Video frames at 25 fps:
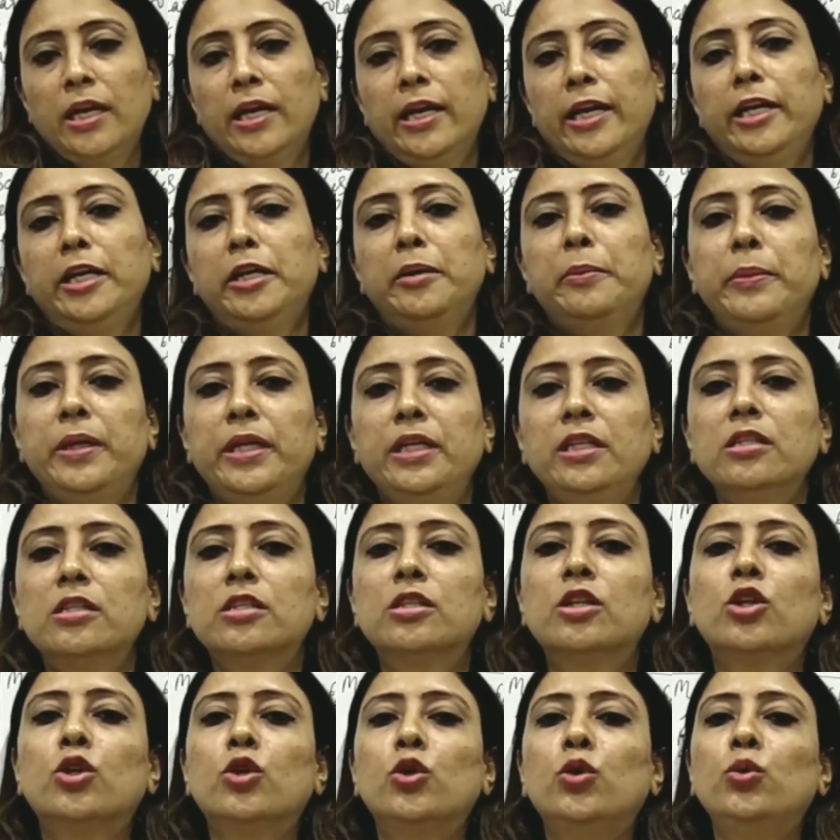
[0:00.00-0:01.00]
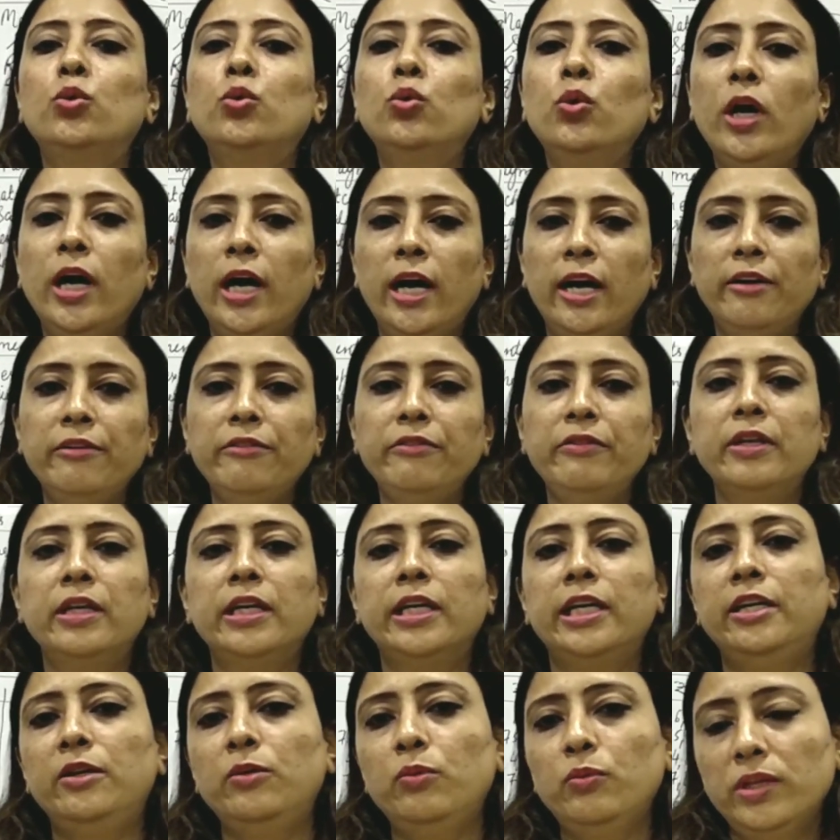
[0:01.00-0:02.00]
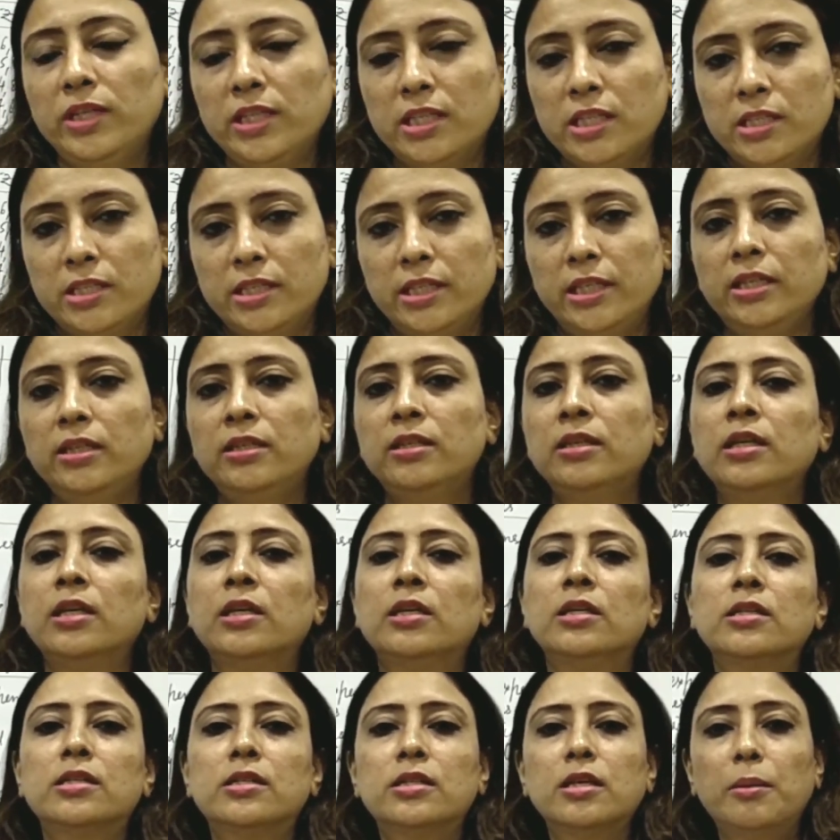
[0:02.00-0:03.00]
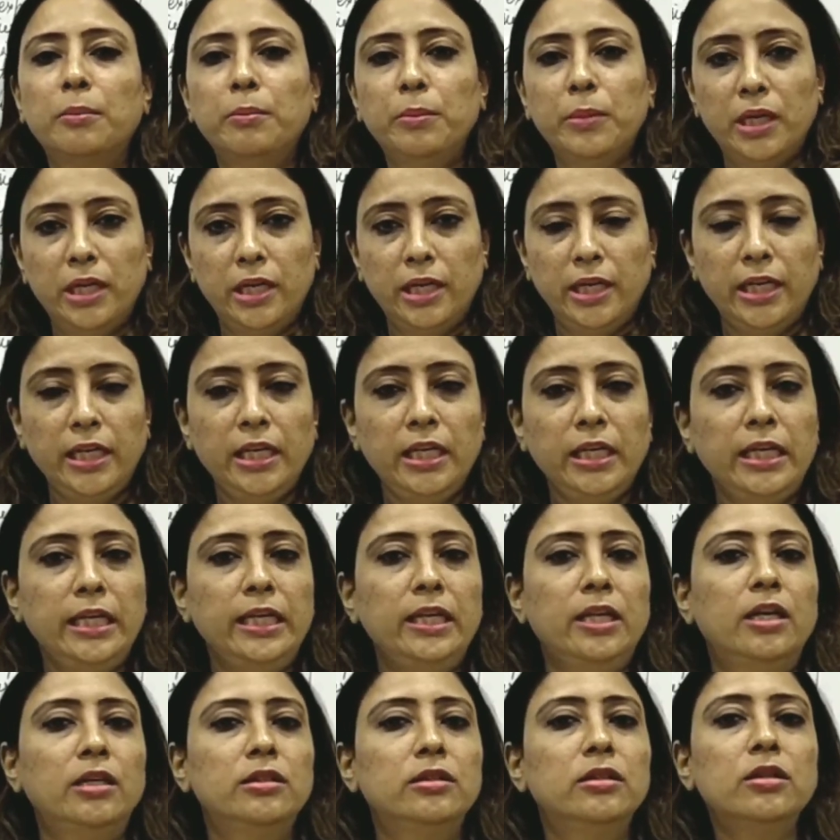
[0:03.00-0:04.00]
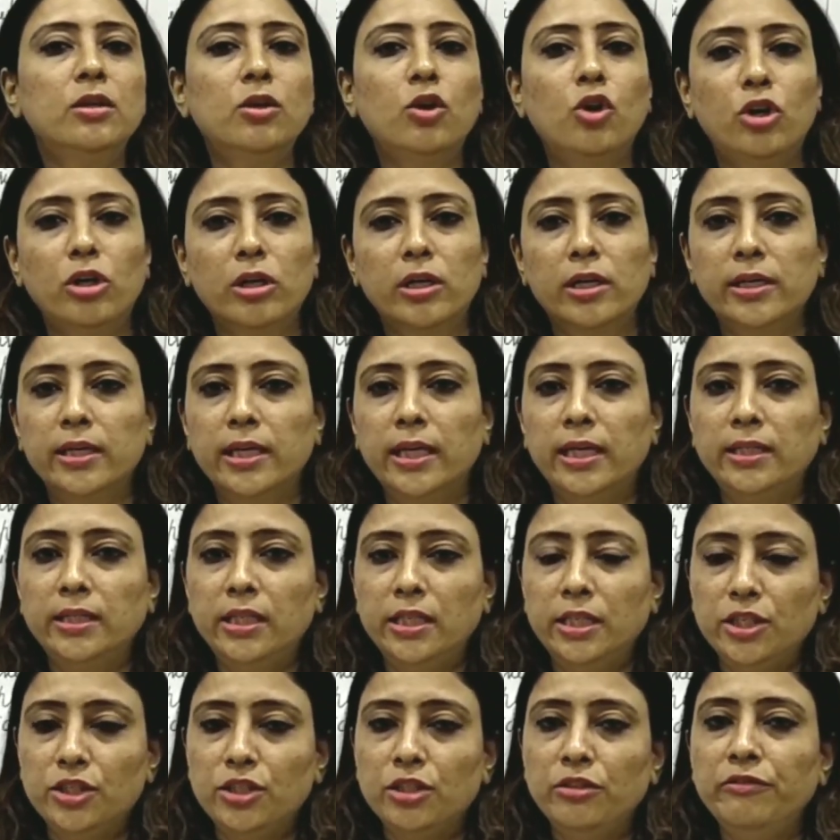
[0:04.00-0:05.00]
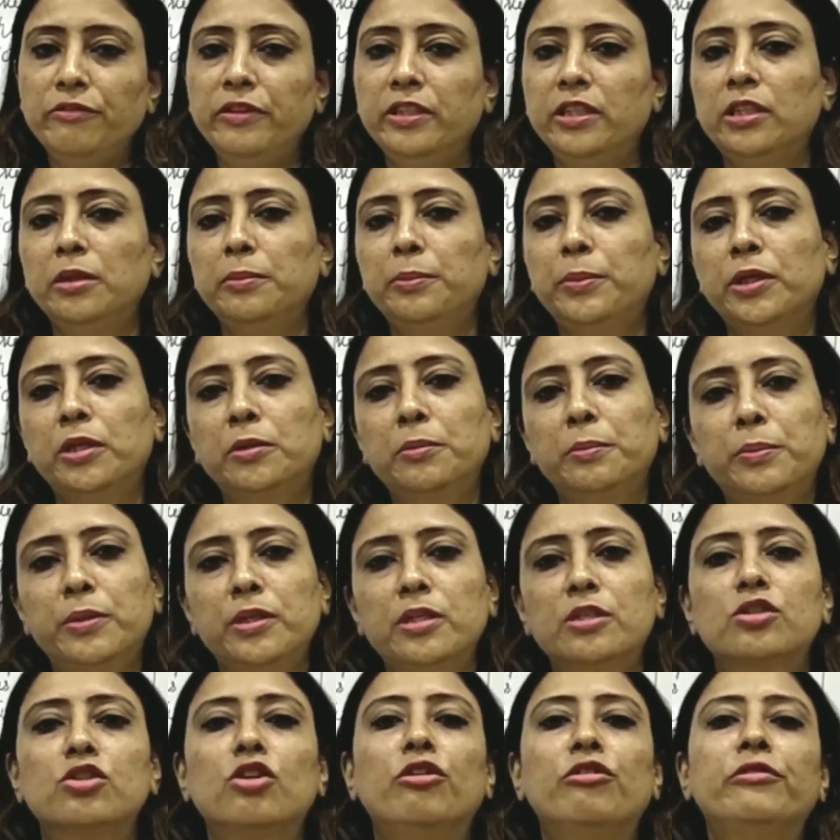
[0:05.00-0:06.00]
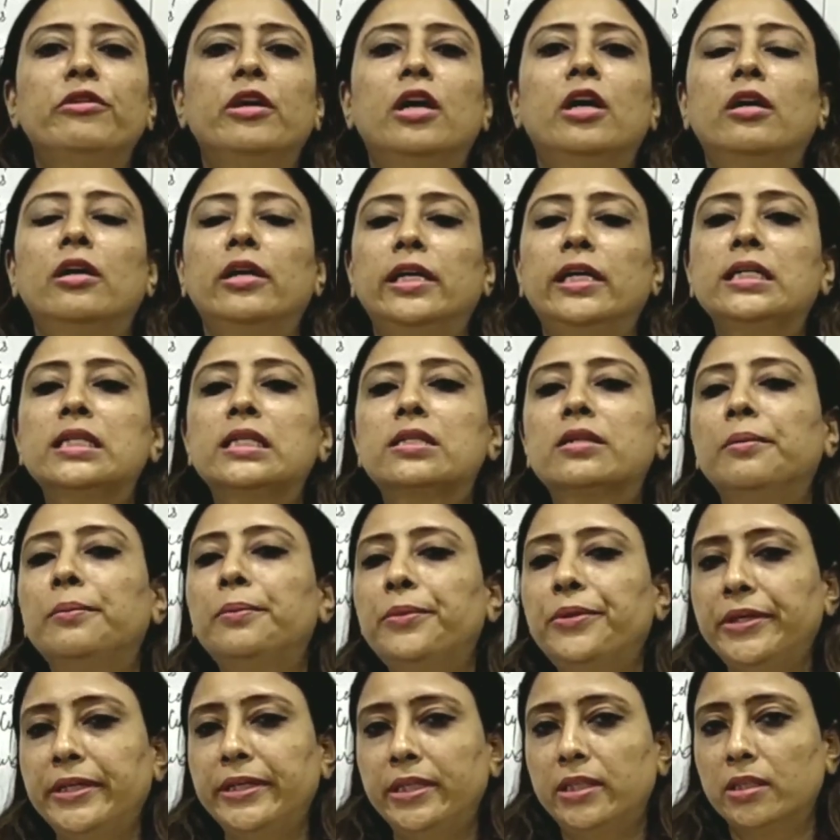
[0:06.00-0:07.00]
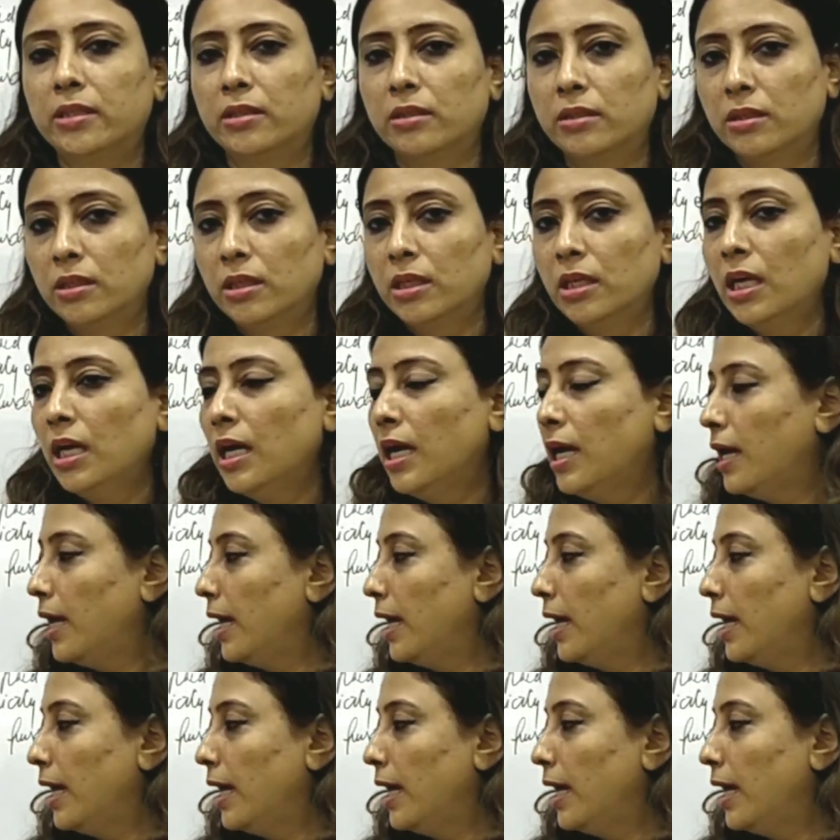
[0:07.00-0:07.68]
It means you have invested some money in other organization with the purpose of earning some return.